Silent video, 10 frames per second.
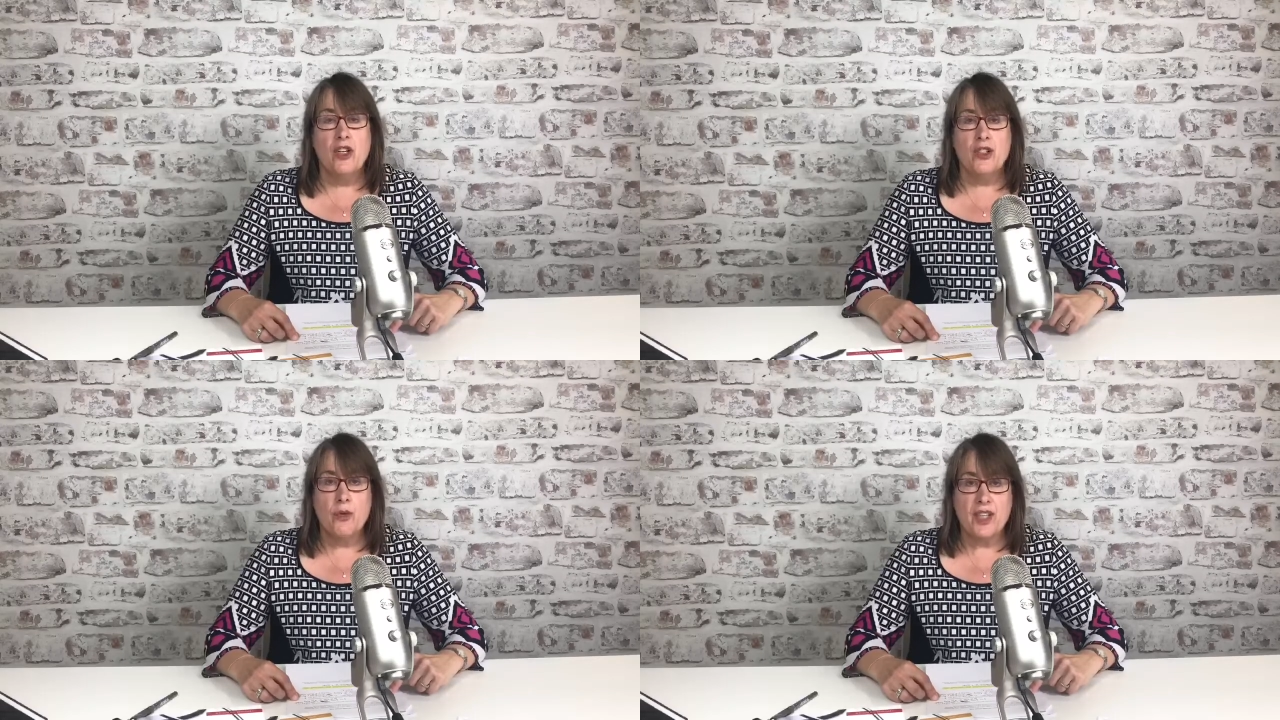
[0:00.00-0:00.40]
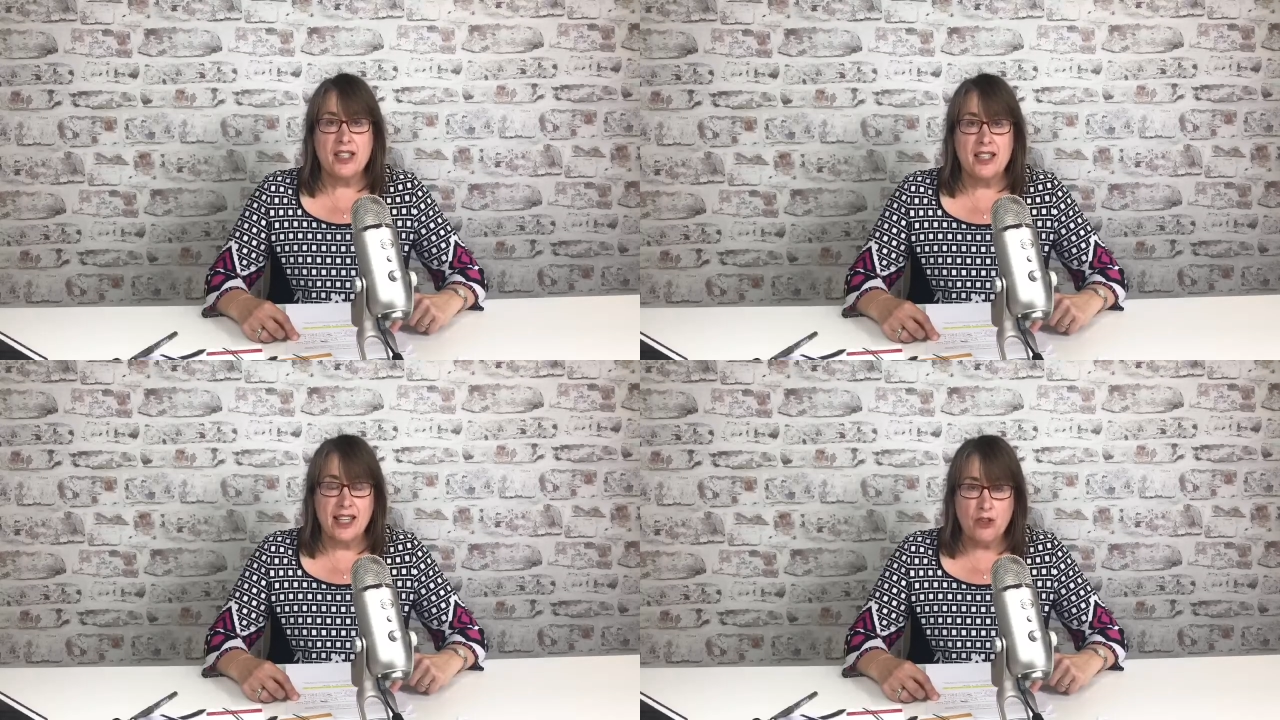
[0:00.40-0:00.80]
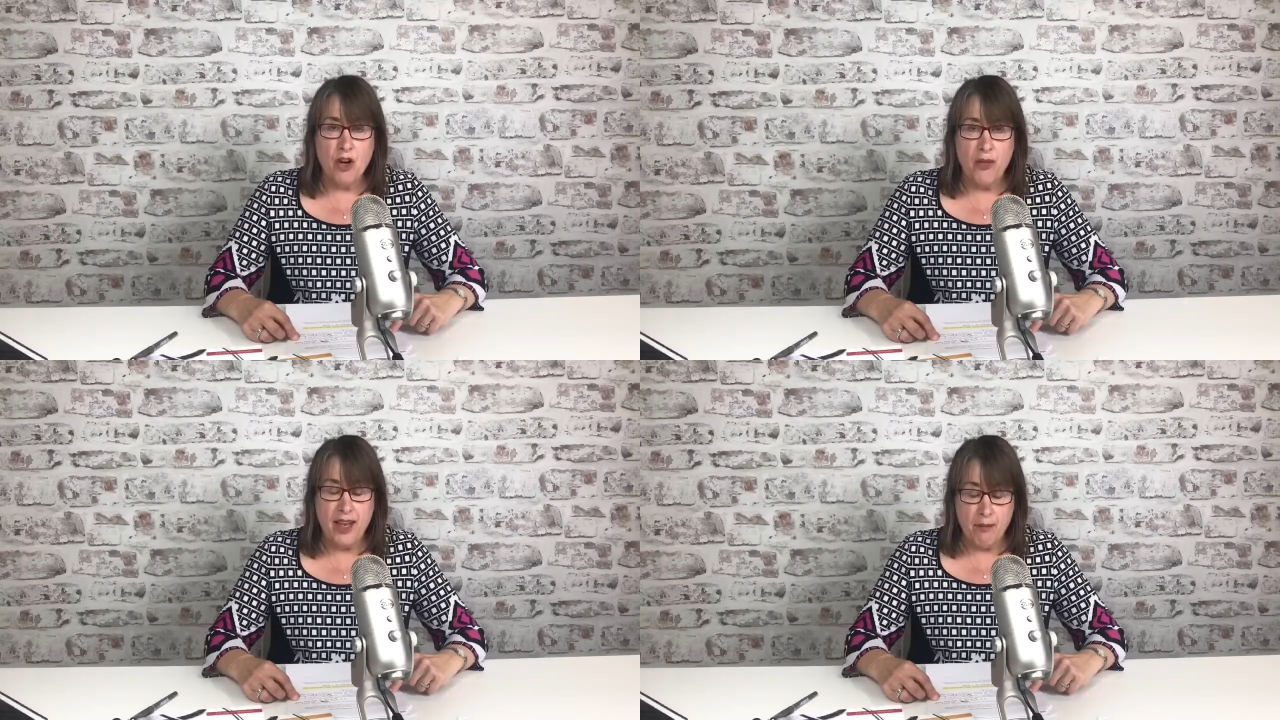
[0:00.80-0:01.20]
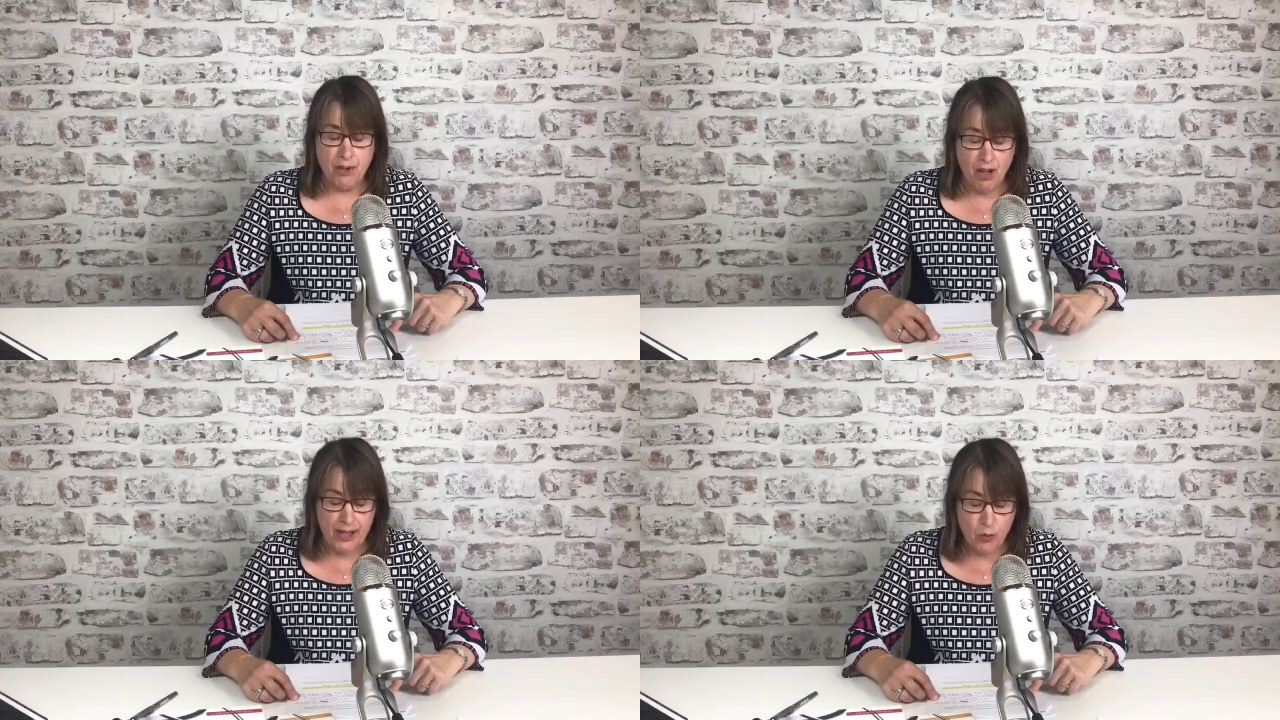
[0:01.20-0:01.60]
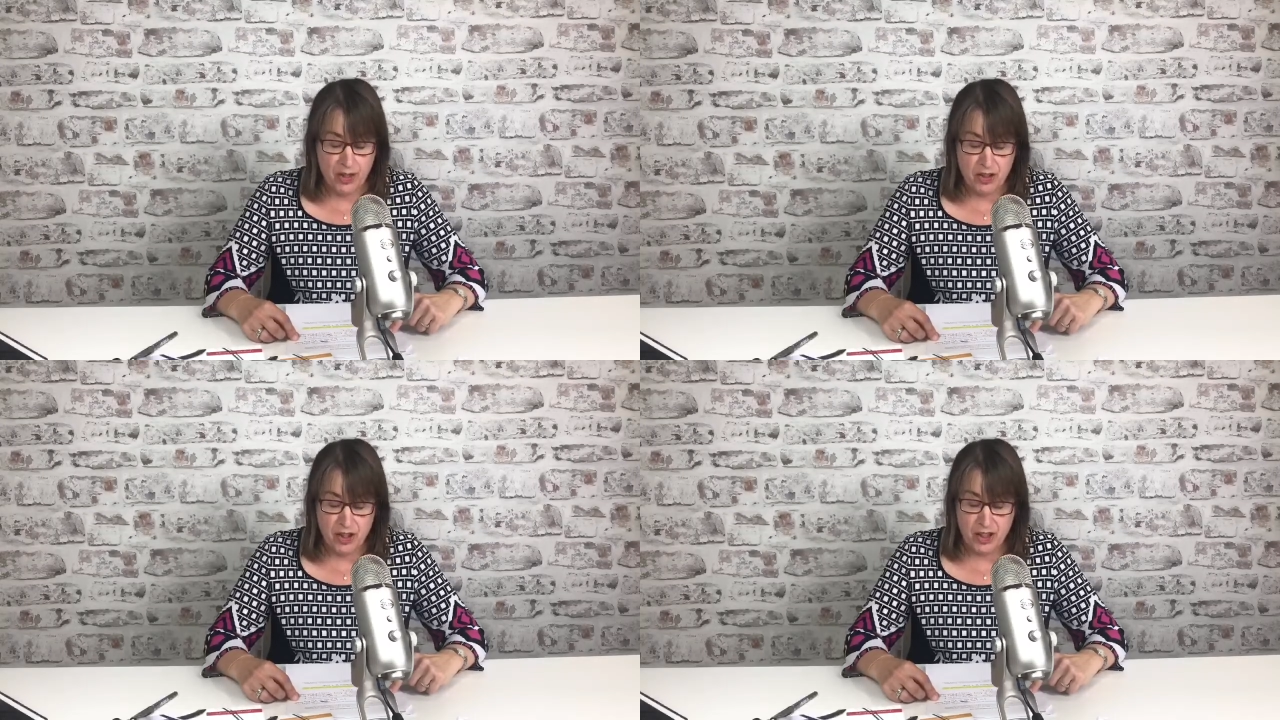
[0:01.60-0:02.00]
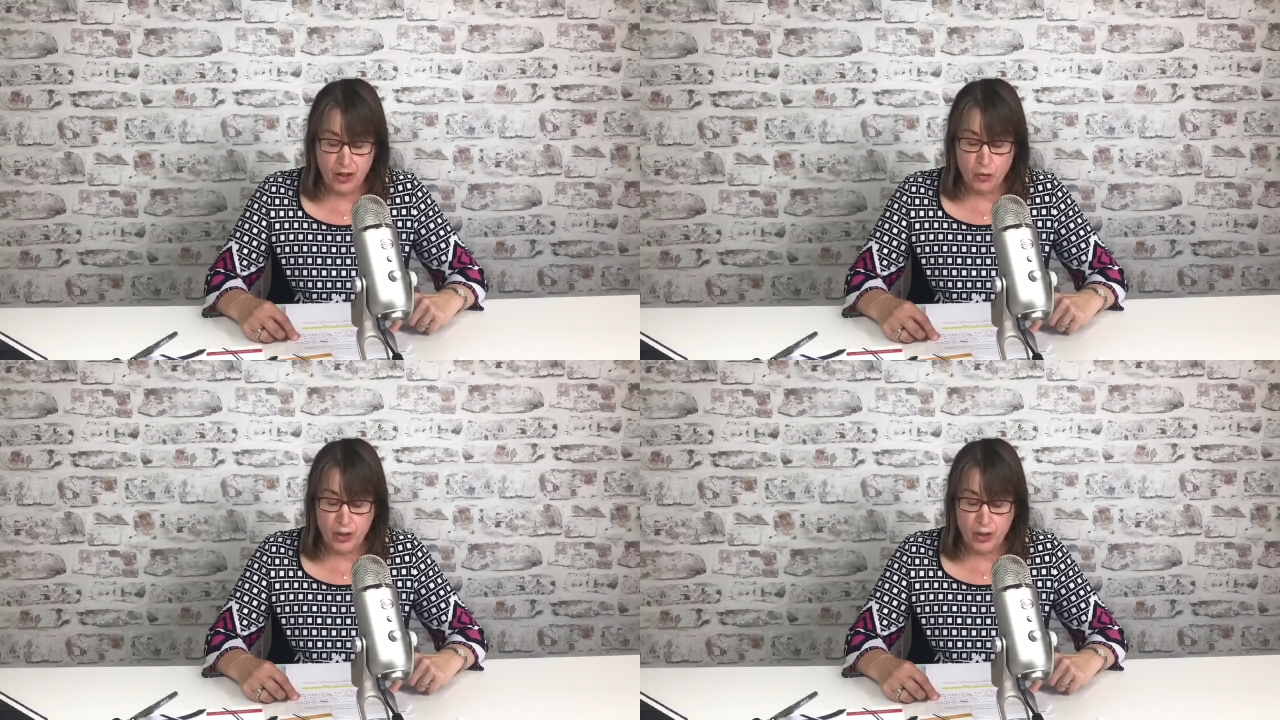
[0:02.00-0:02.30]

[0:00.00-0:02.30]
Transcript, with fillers: So with a select all that apply question,